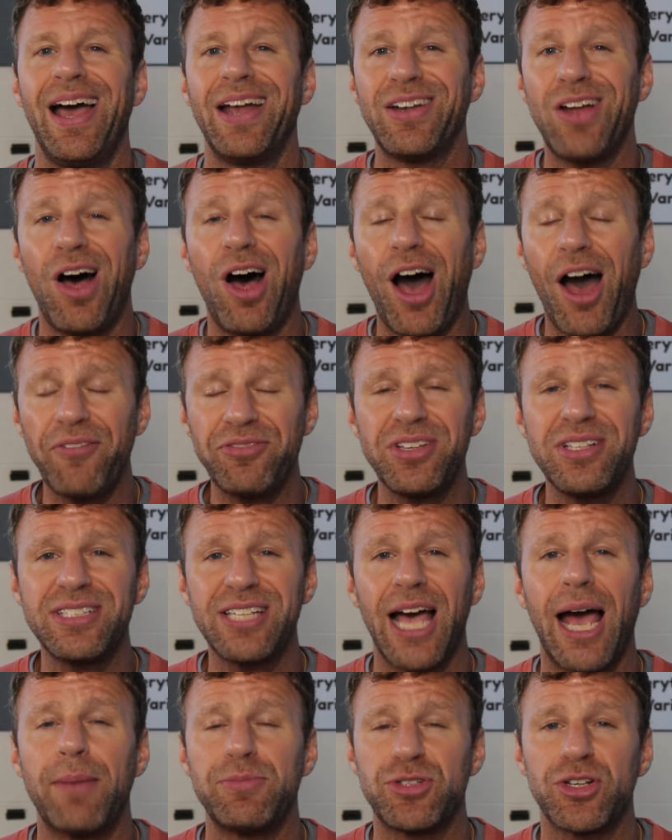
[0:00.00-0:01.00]
Now,
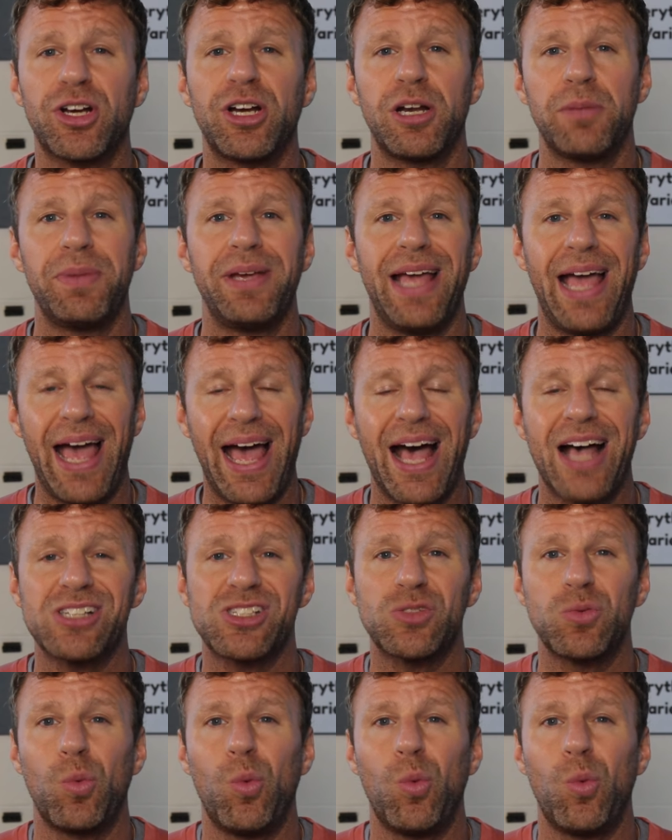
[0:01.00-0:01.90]
oftentimes you're gonna be asked,